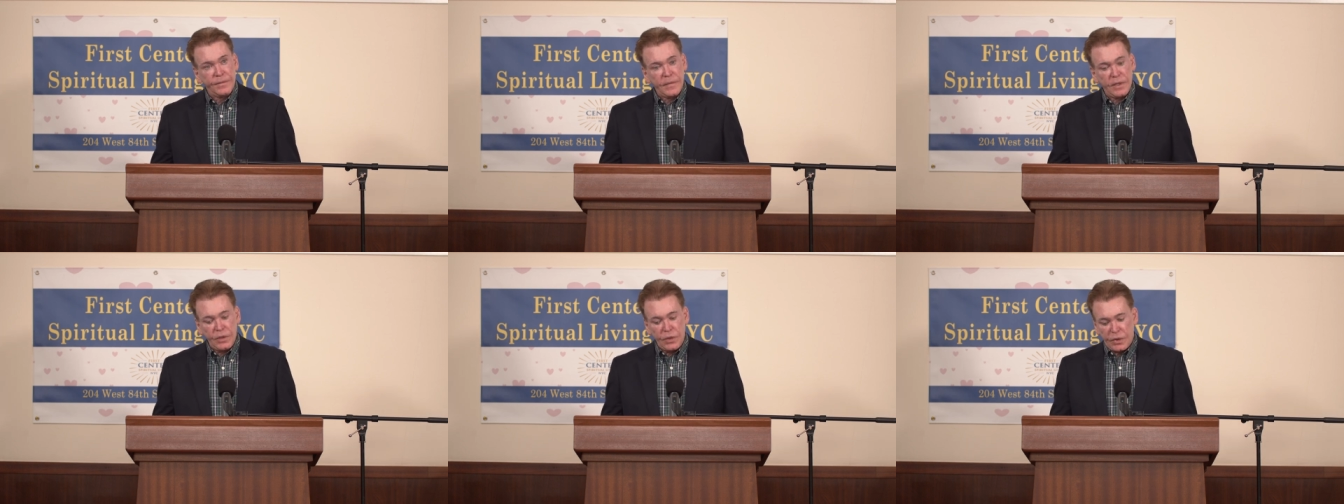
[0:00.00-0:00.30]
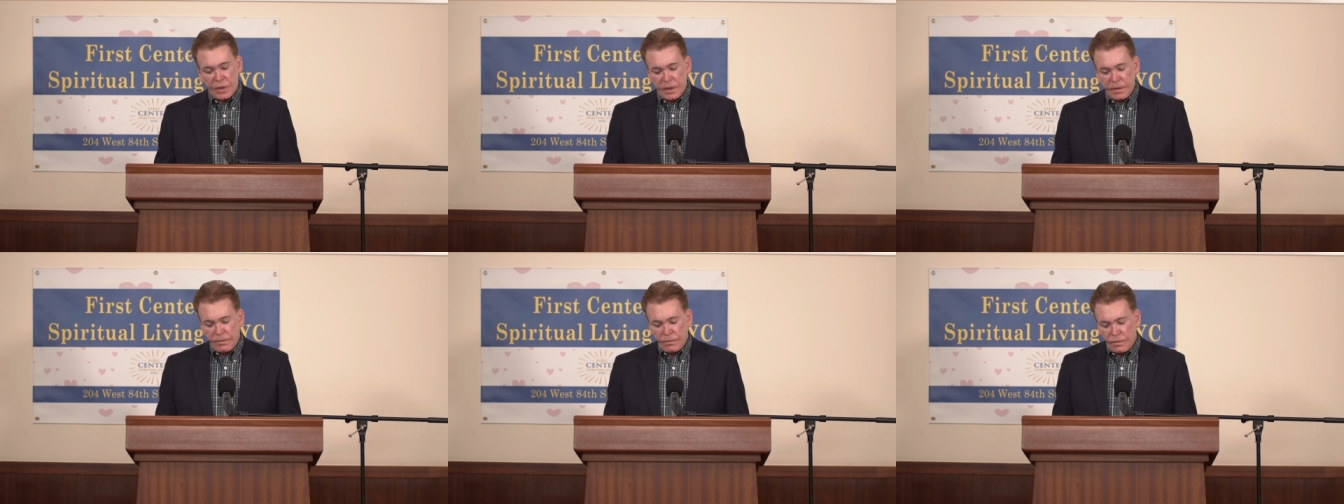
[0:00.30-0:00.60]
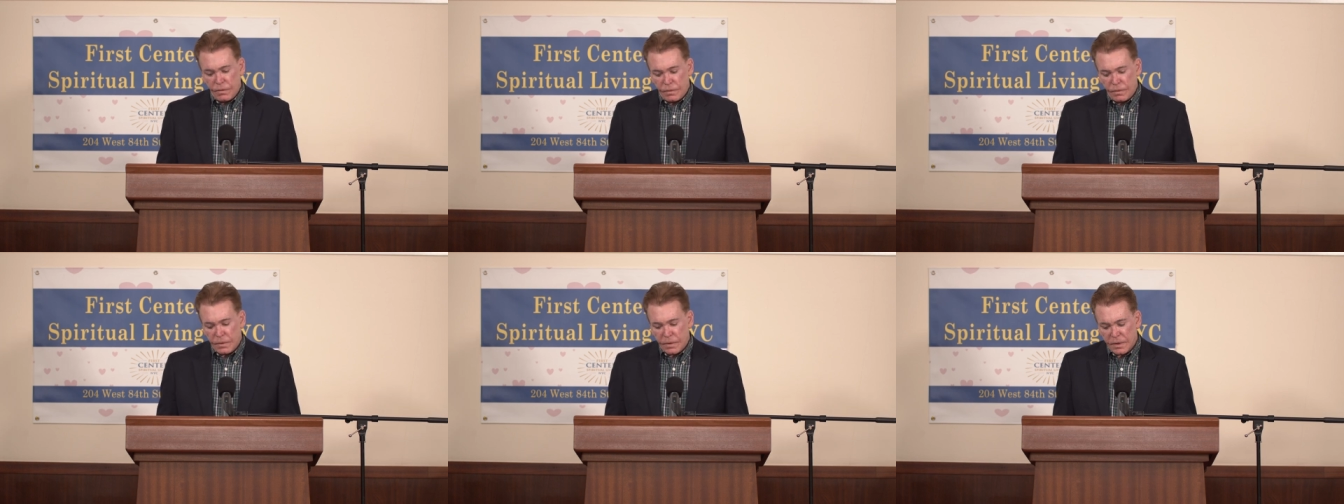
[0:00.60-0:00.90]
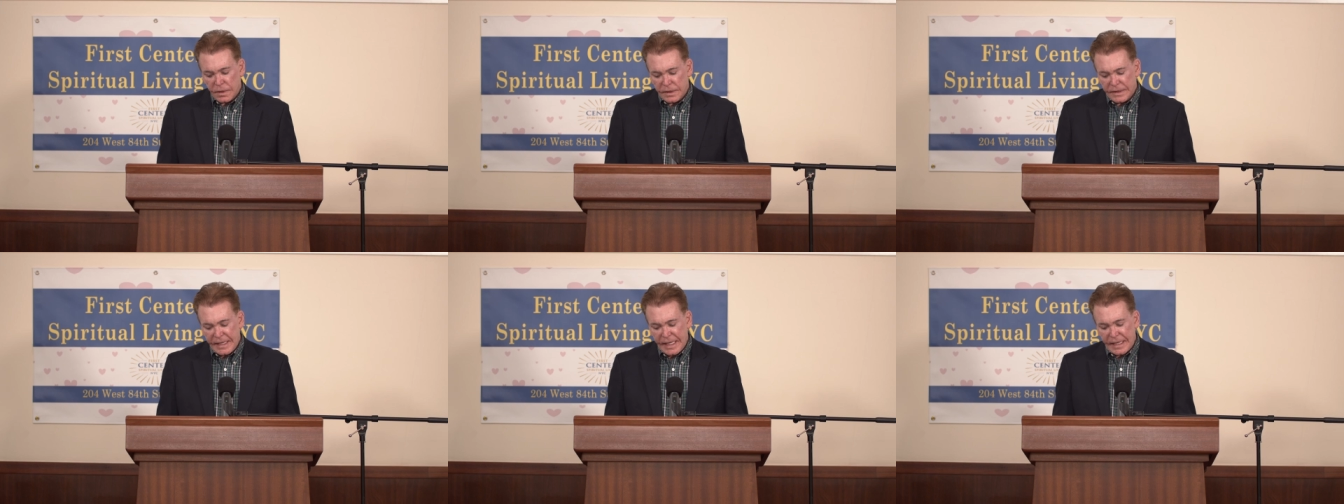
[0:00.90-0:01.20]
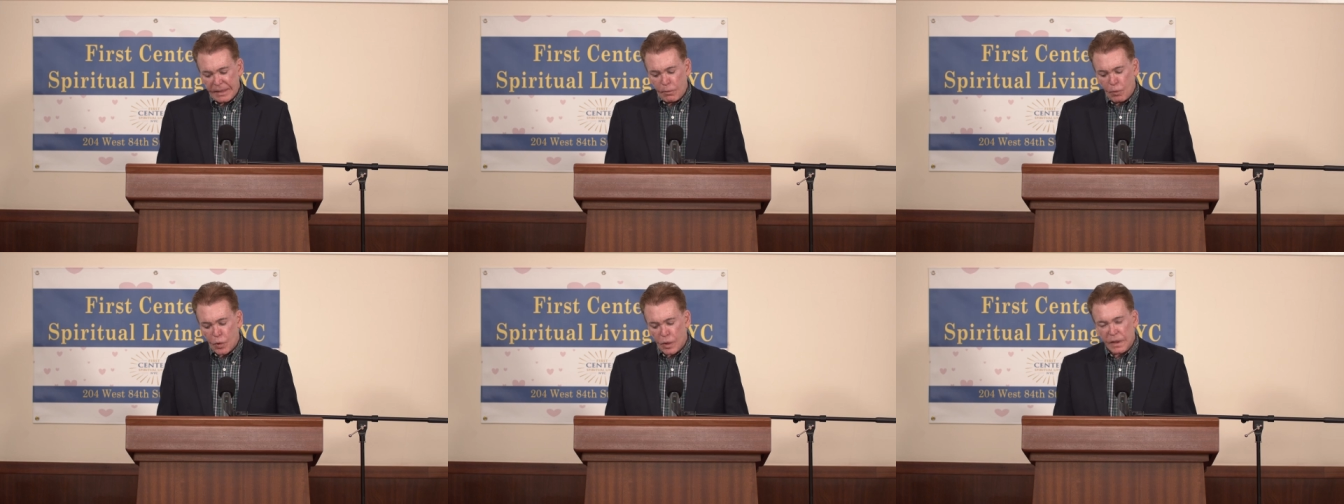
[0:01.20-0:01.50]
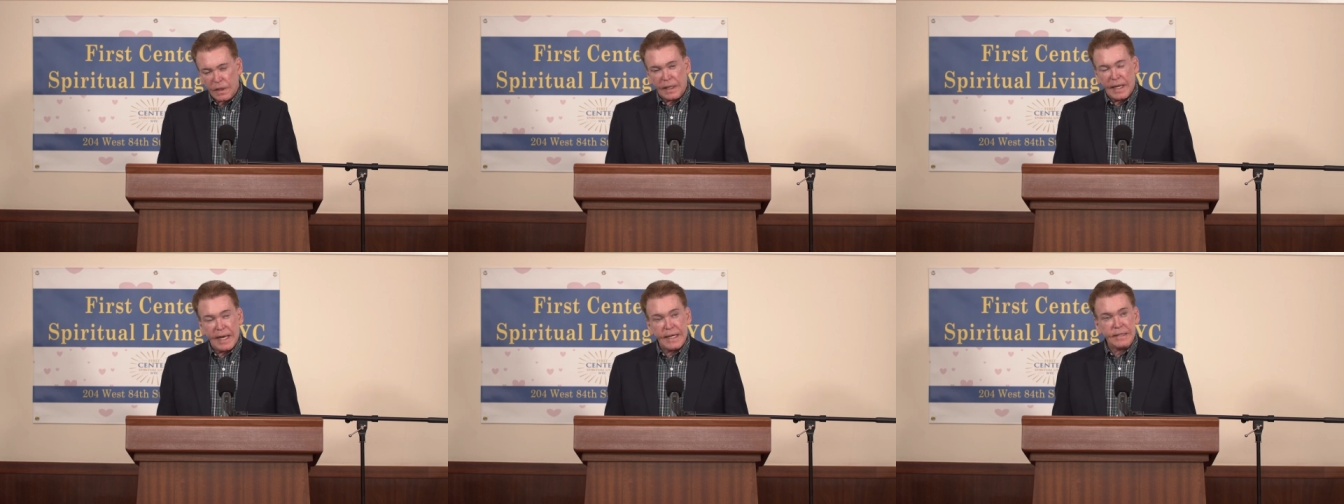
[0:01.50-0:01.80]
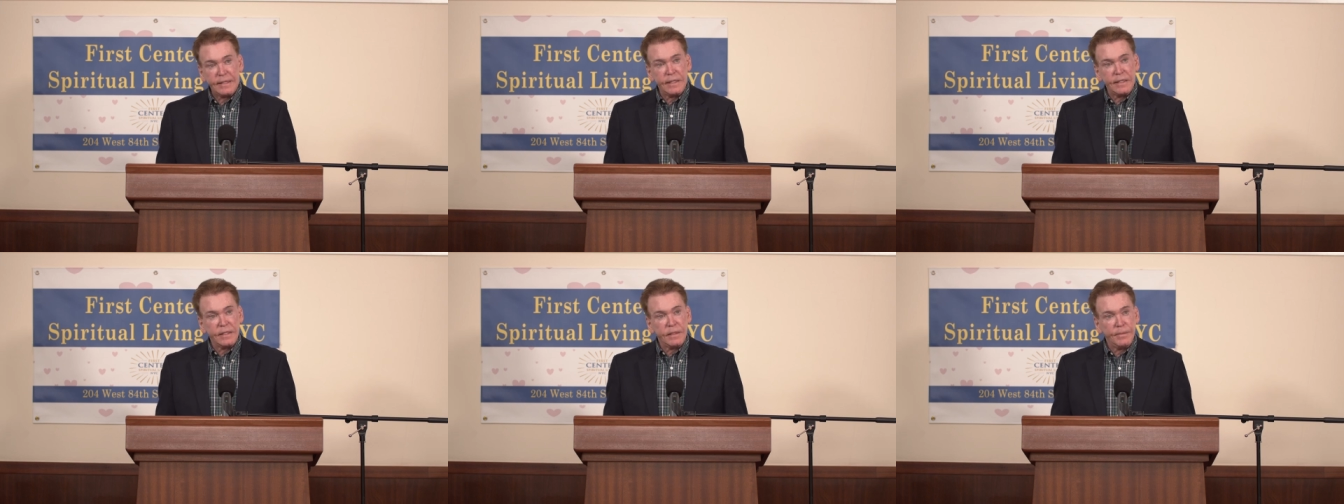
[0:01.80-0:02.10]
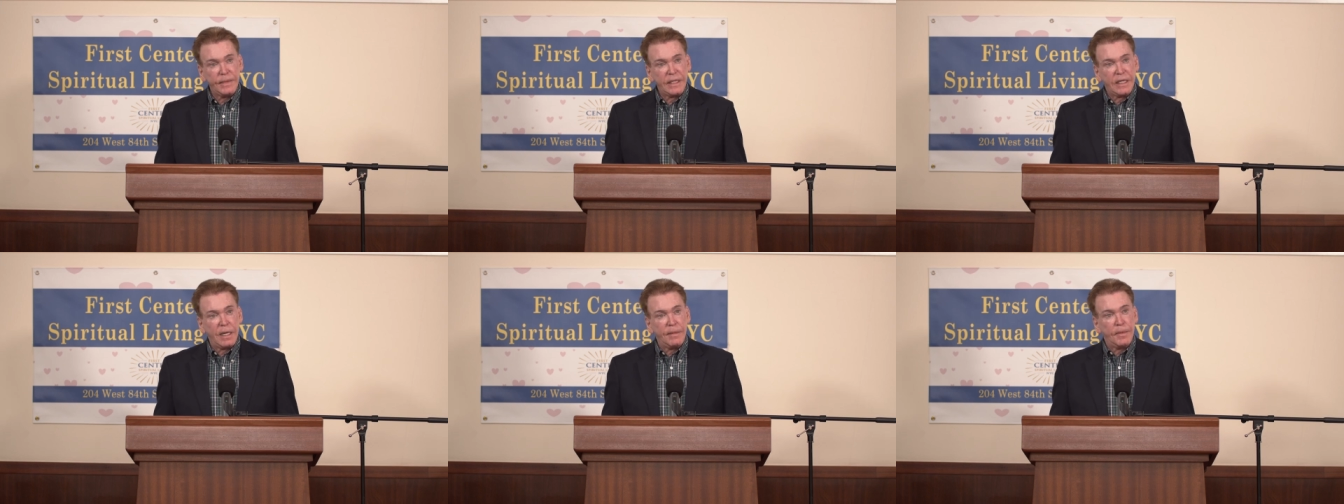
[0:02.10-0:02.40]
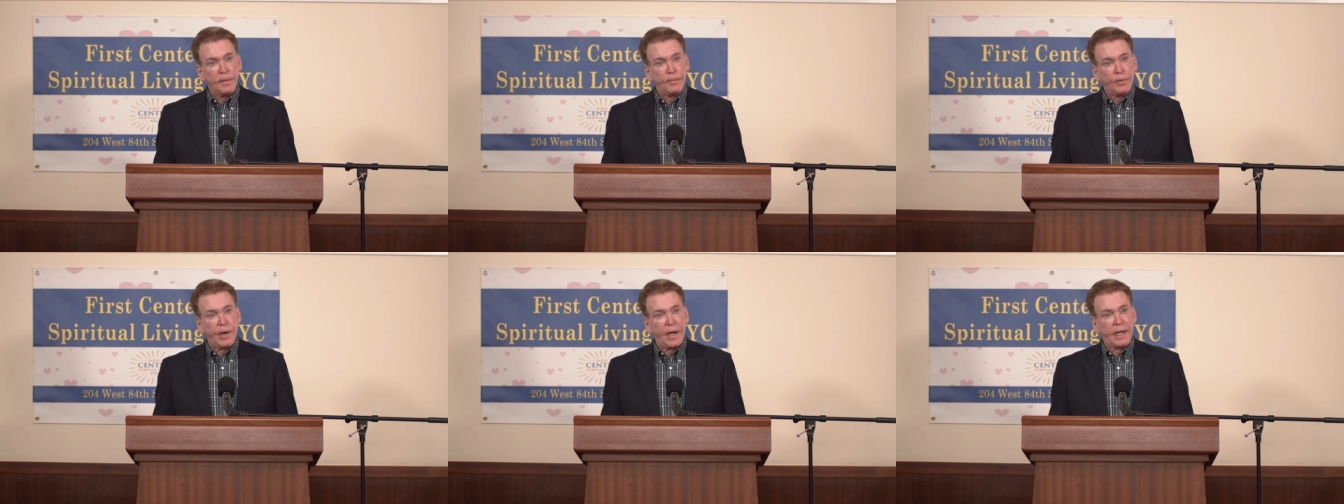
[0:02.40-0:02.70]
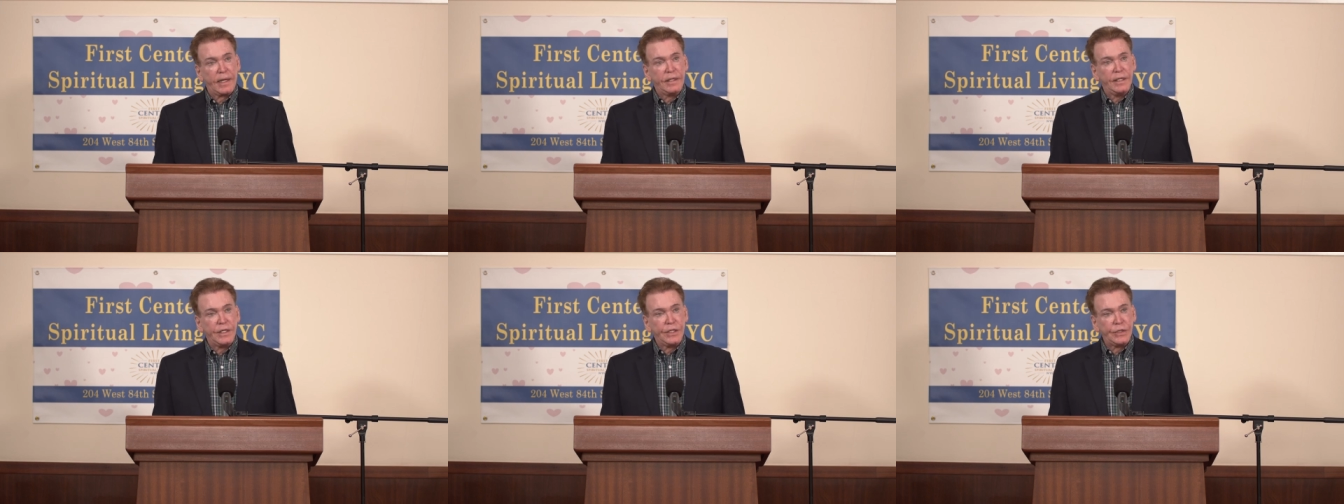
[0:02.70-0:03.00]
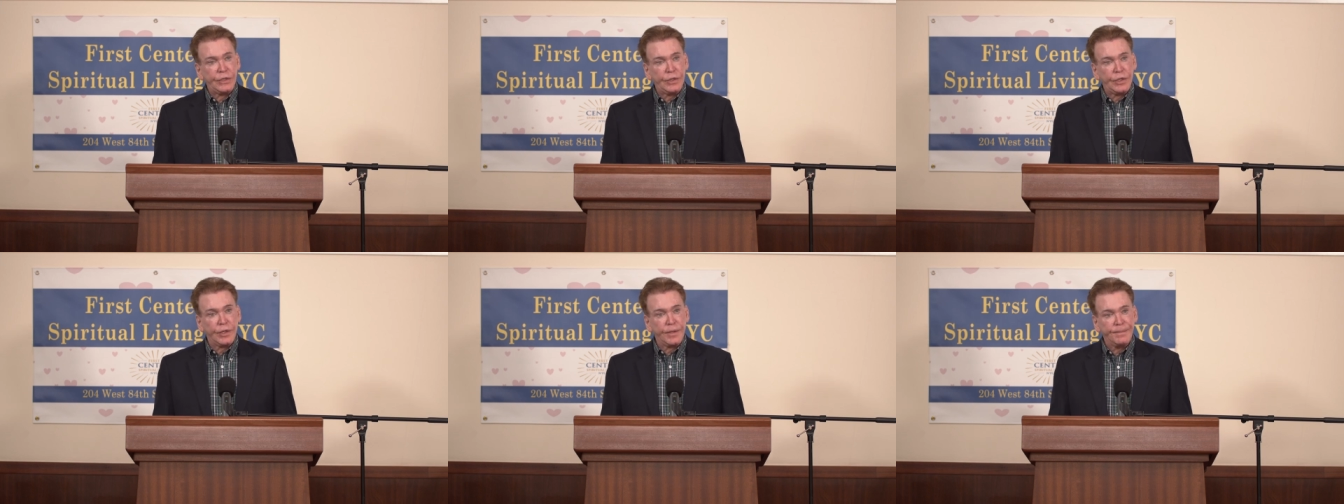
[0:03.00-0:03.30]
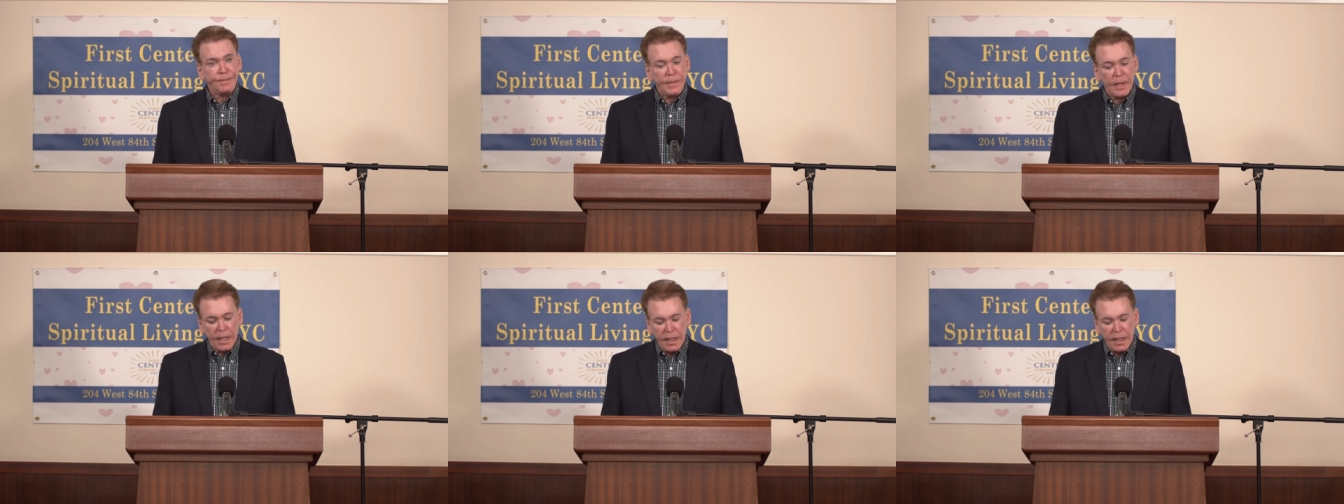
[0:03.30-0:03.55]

you could take more classes and become a practitioner.